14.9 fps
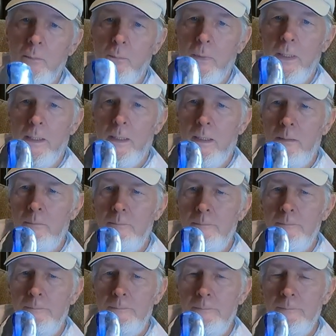But
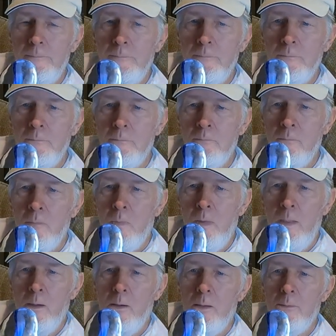
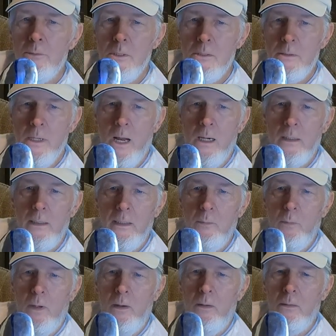it was a stock
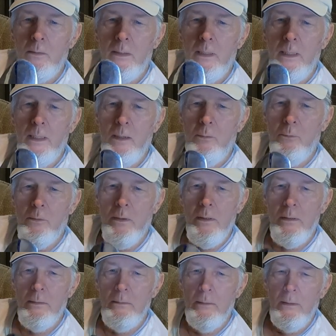DeWalt, and I wanted
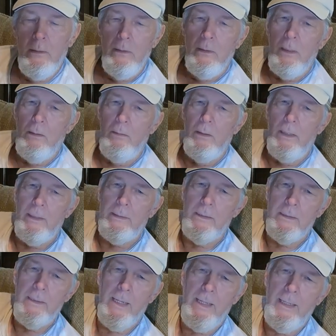to, at the
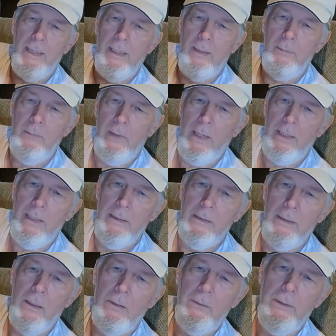time, I
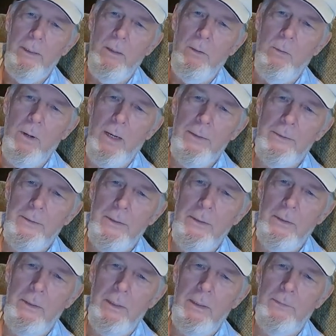didn't know, where I
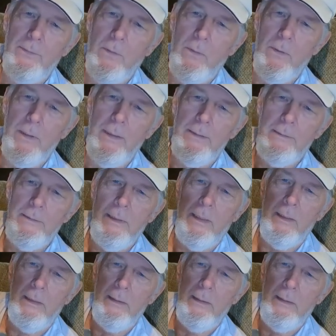stood as far as